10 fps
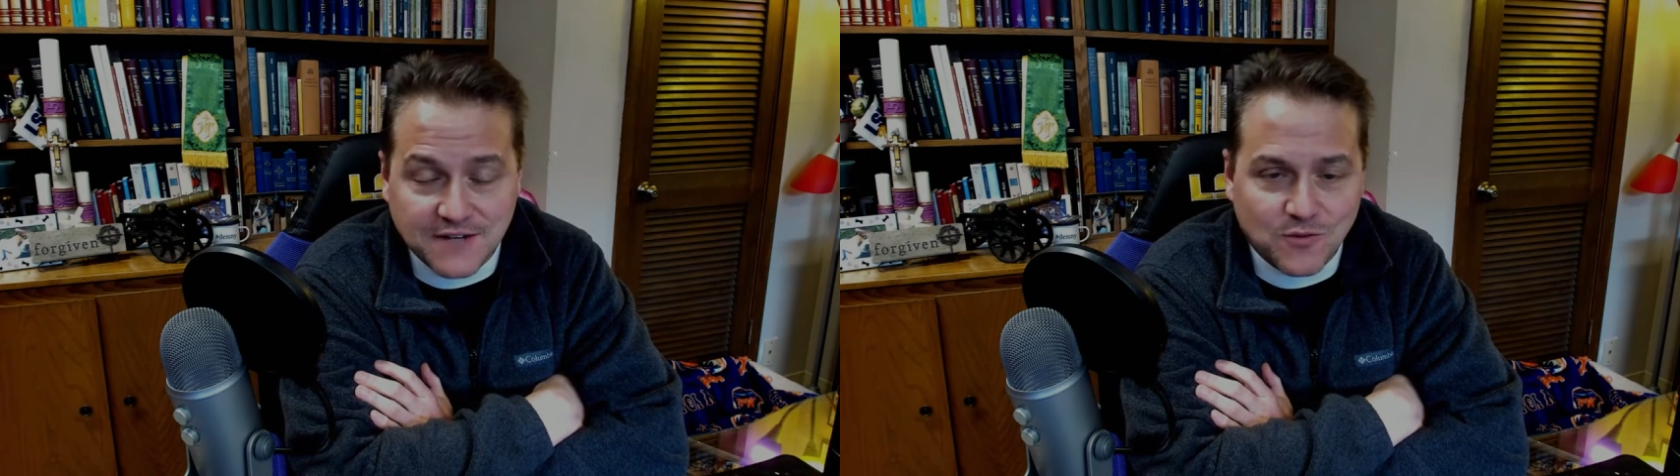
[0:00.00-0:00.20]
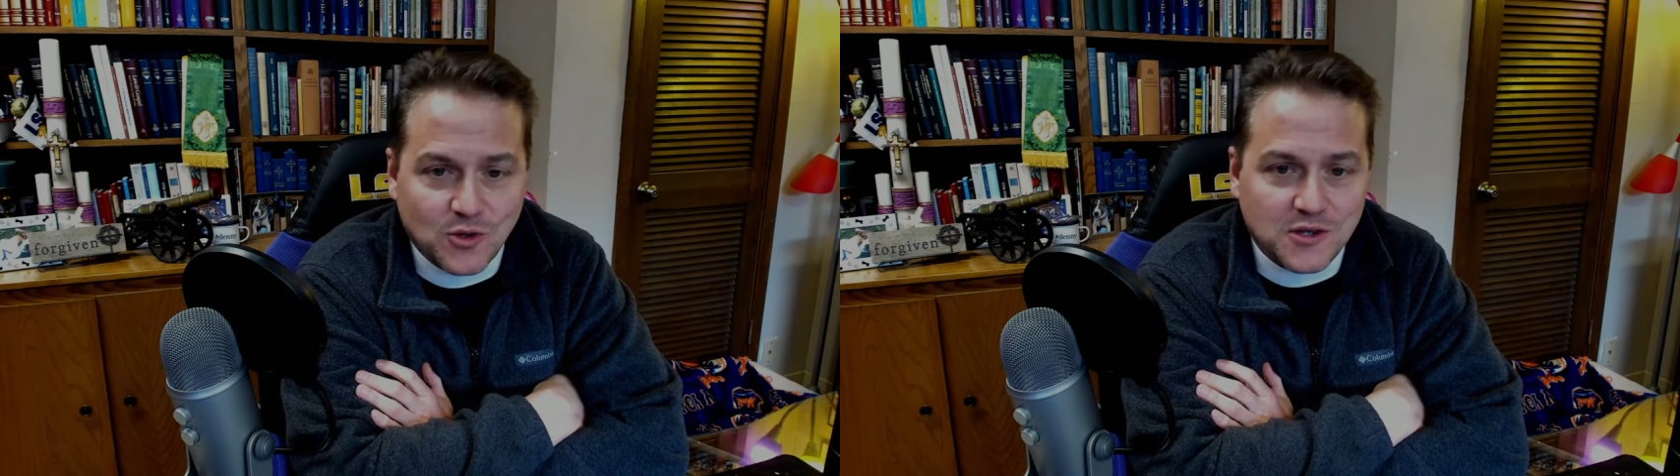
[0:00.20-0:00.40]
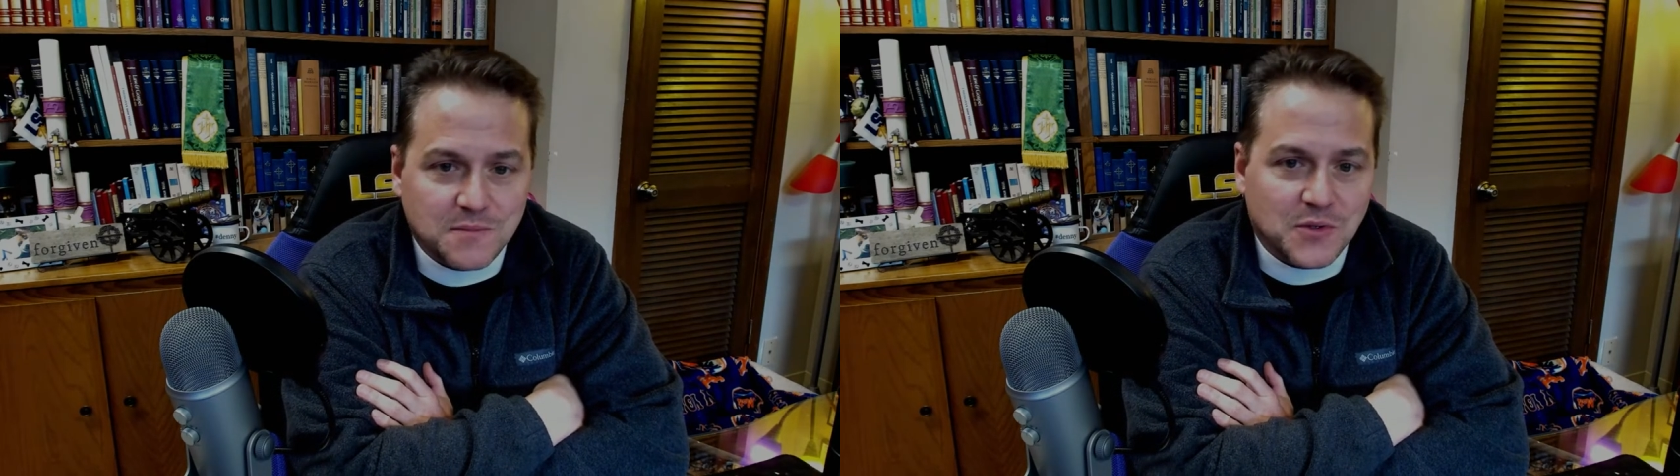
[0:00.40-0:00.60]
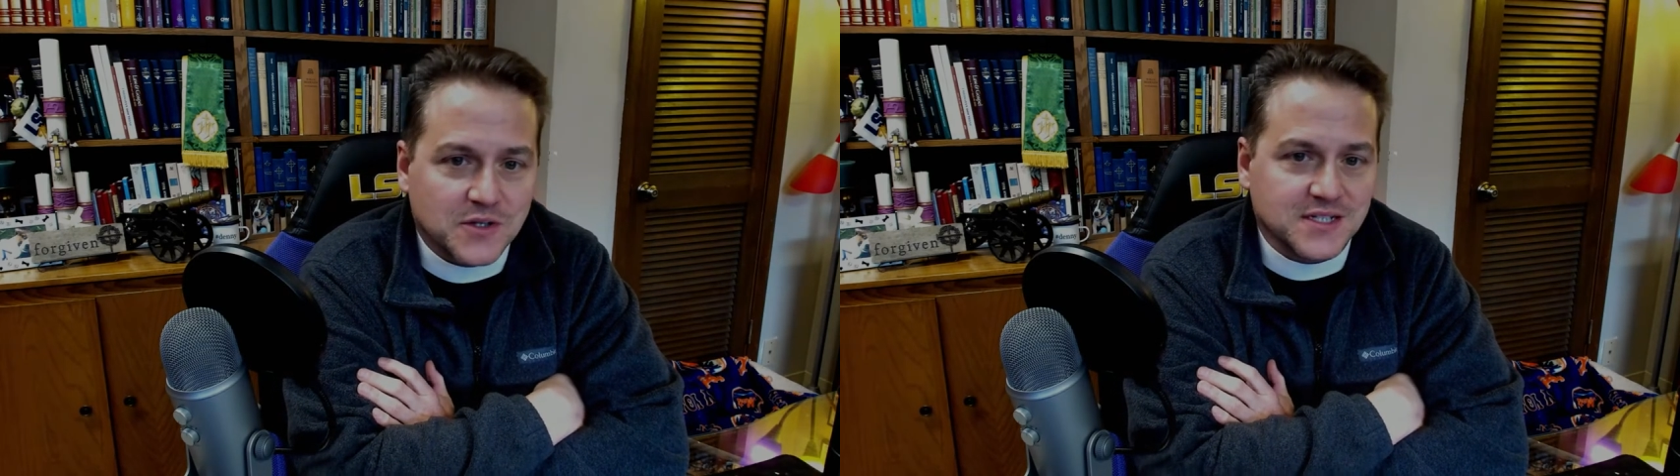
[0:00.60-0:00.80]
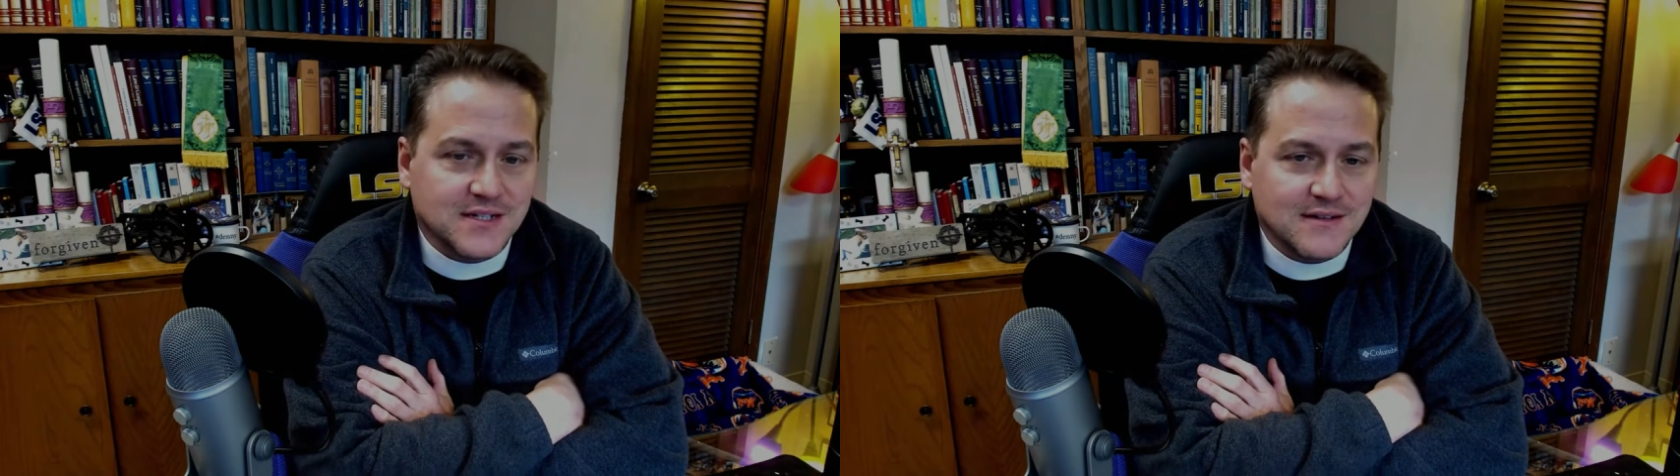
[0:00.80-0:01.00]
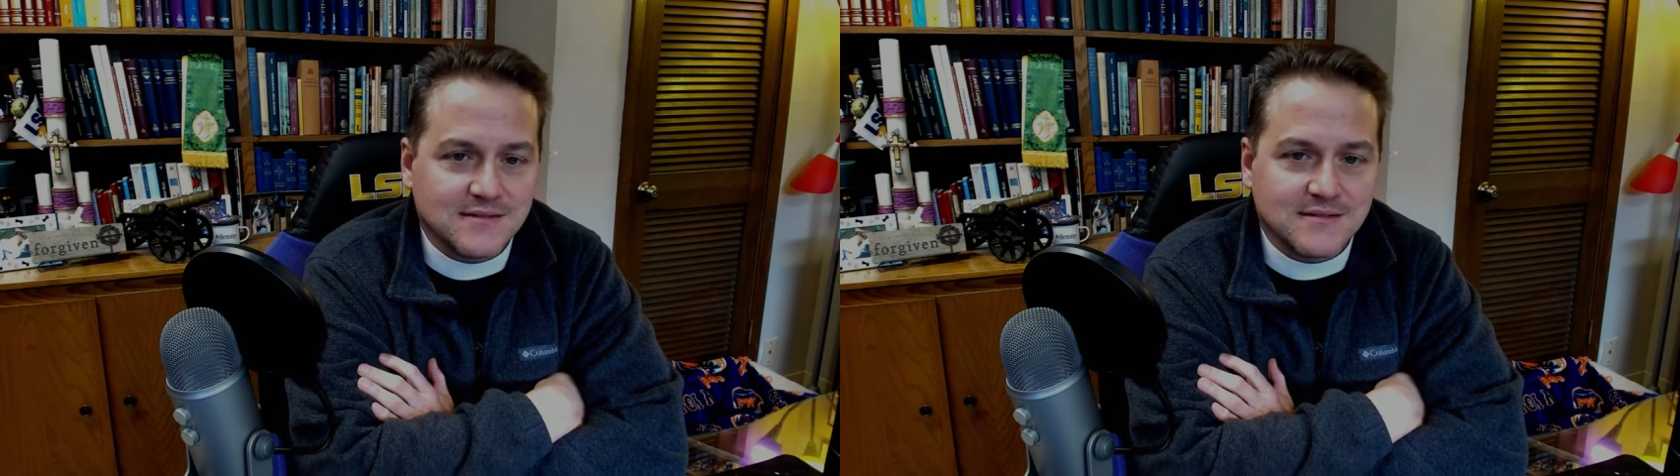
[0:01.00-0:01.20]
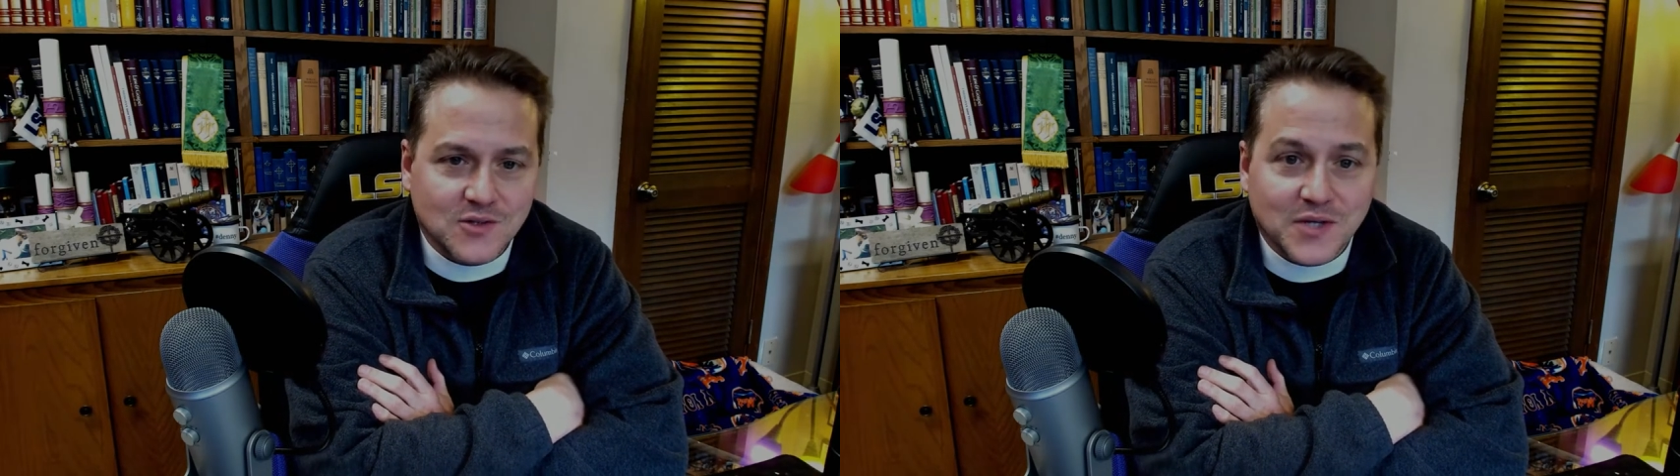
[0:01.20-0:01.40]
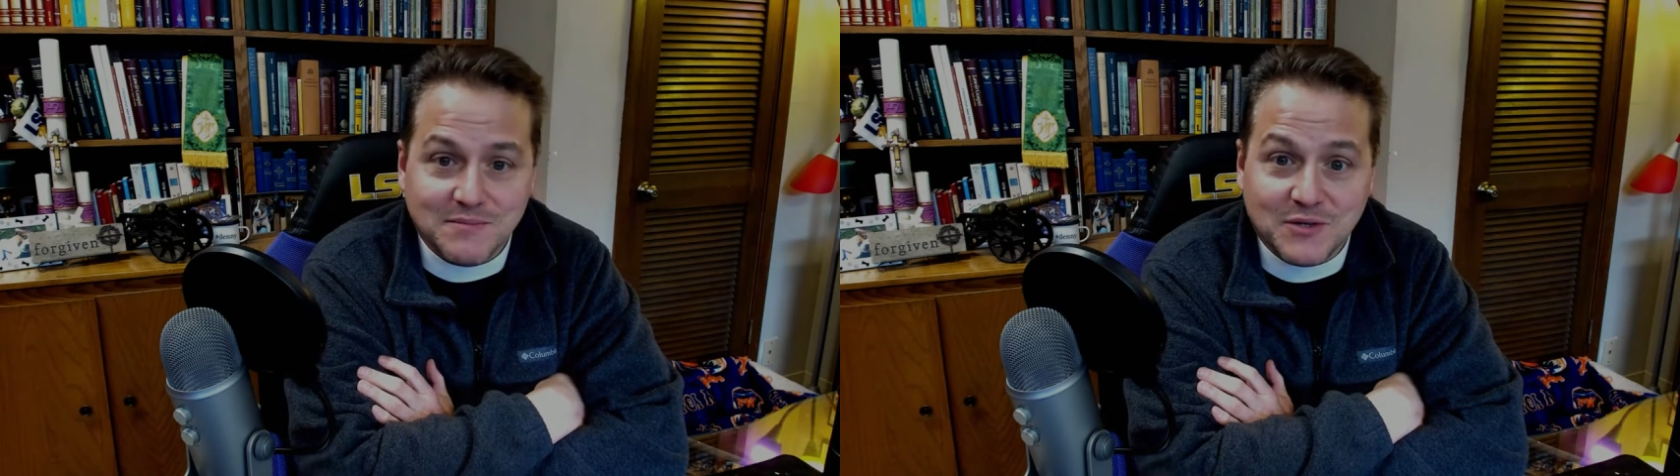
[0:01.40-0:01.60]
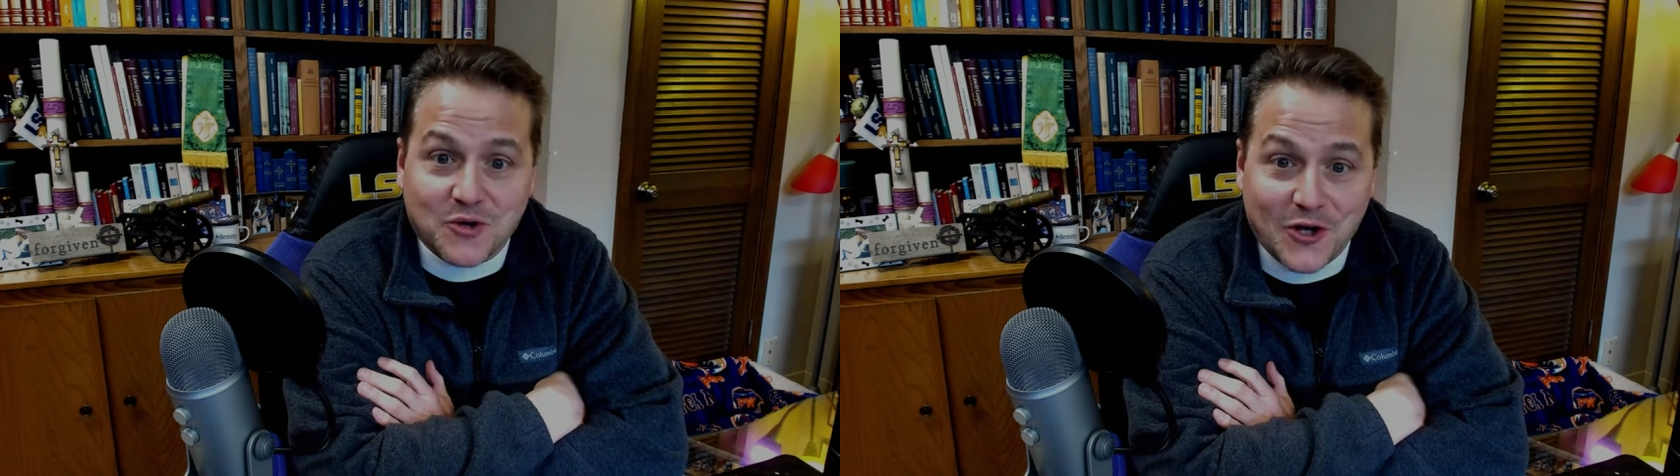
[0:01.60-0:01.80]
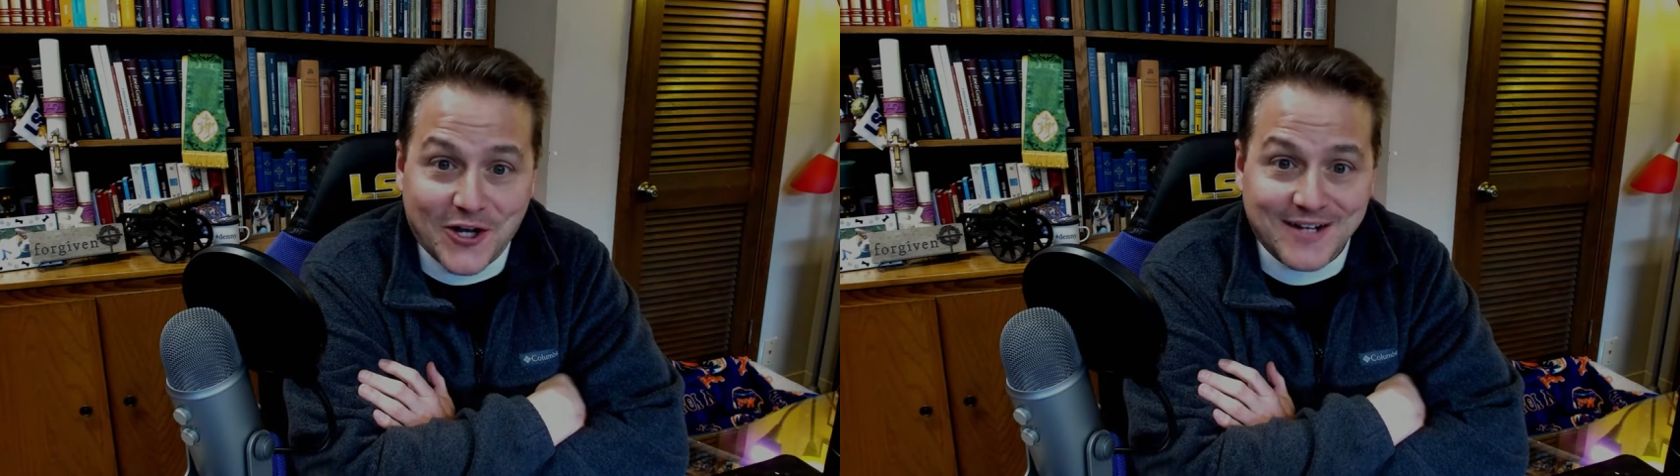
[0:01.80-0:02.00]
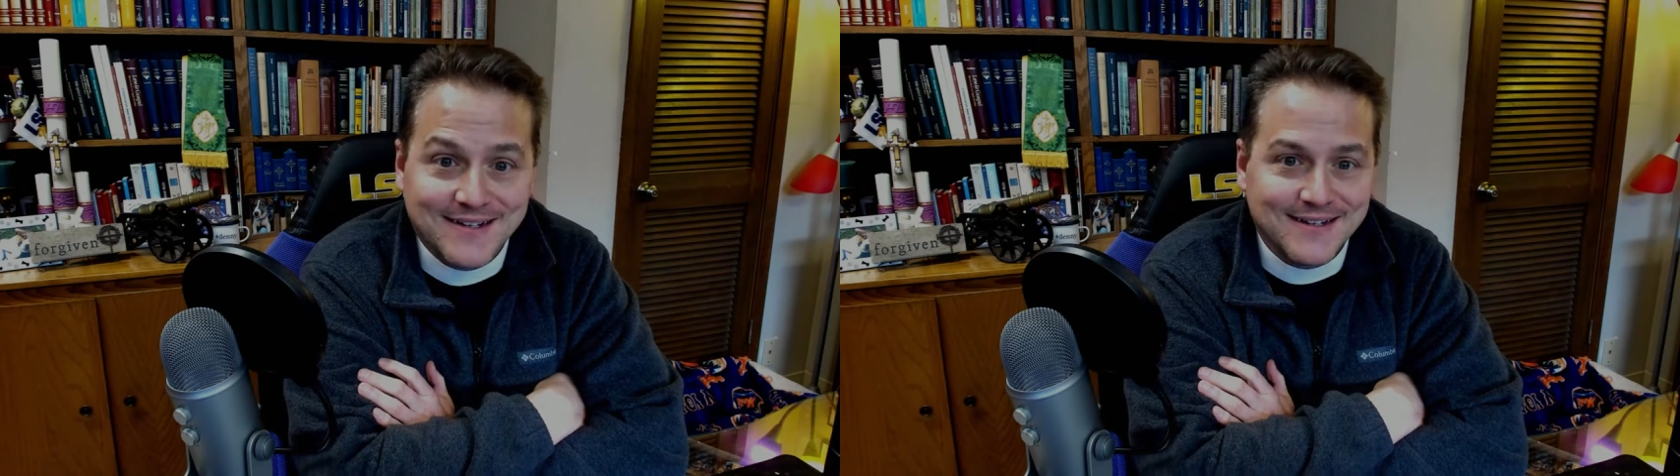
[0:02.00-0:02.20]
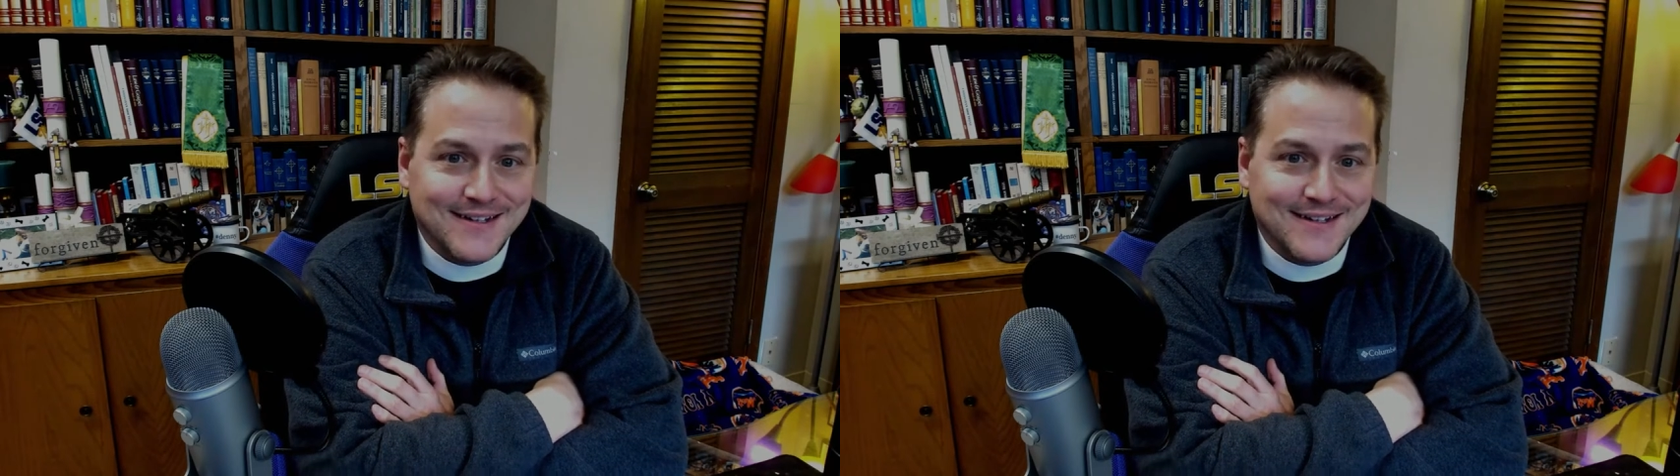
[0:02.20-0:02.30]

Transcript: for the person. Don't get me wrong.